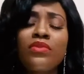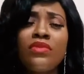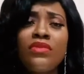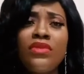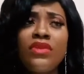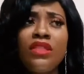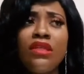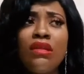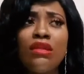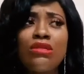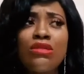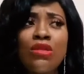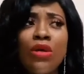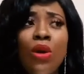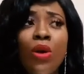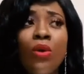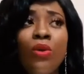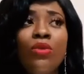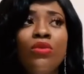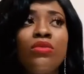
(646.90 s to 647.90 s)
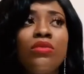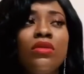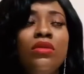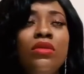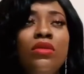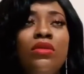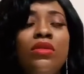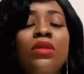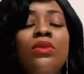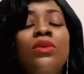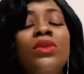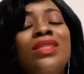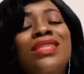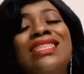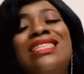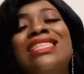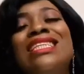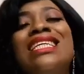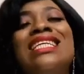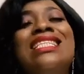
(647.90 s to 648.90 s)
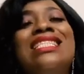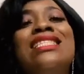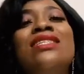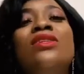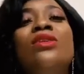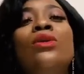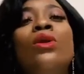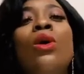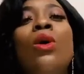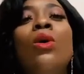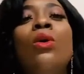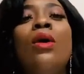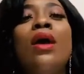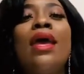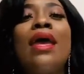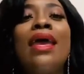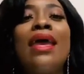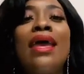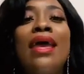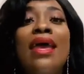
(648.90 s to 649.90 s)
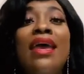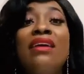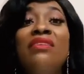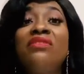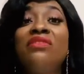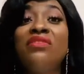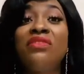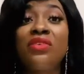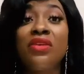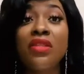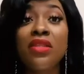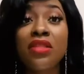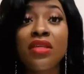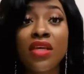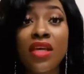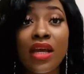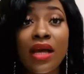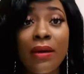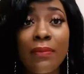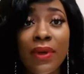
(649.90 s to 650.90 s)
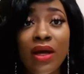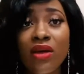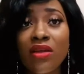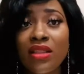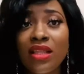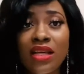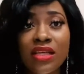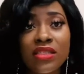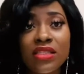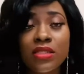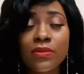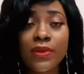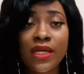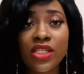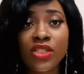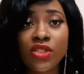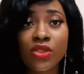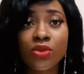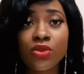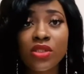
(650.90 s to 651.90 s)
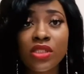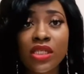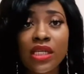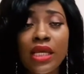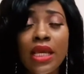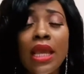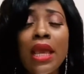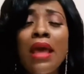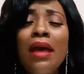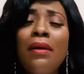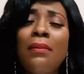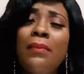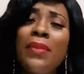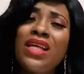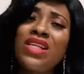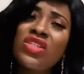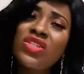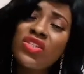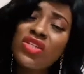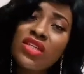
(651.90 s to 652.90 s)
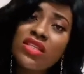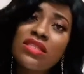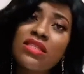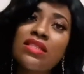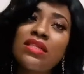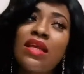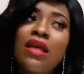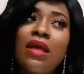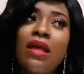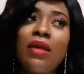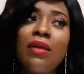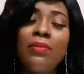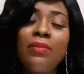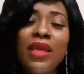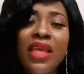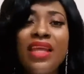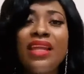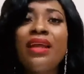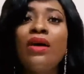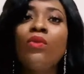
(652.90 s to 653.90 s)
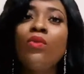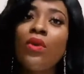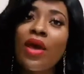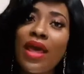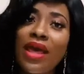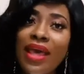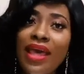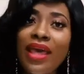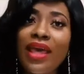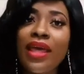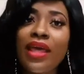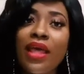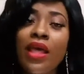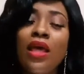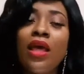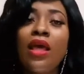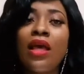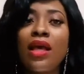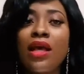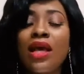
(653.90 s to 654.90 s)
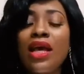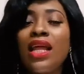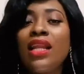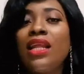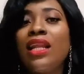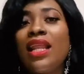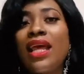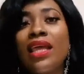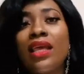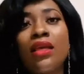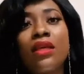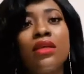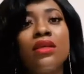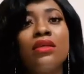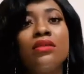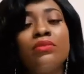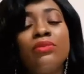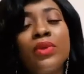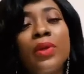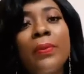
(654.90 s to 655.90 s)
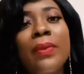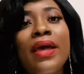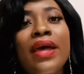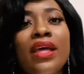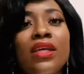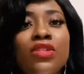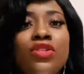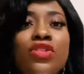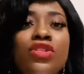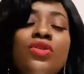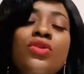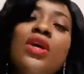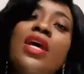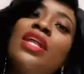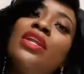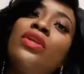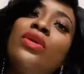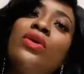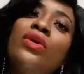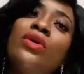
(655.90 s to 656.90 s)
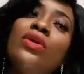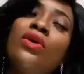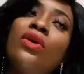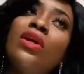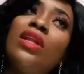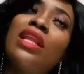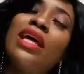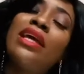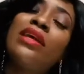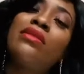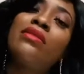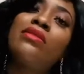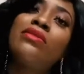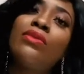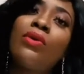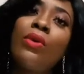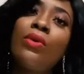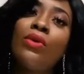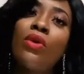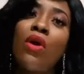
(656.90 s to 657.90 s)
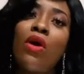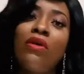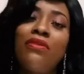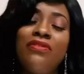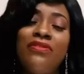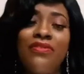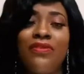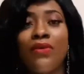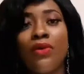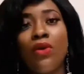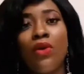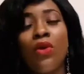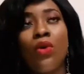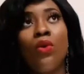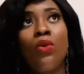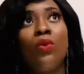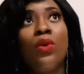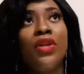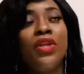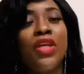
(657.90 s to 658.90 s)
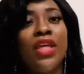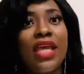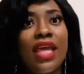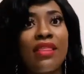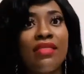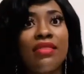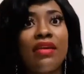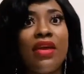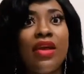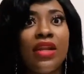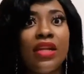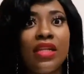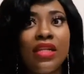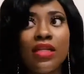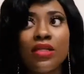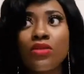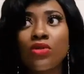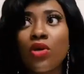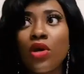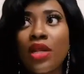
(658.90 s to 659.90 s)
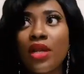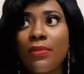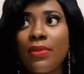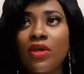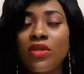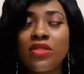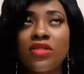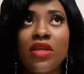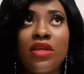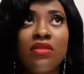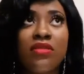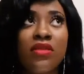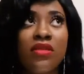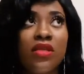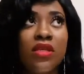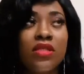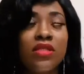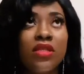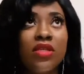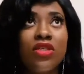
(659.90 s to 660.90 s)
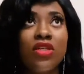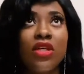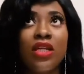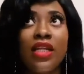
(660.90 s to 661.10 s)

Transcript: So you wouldn't need to know everything about that specialty, but just being aware kind of like prepares you, and you're not like thrown off when you get there and they're talking about certain things and you're like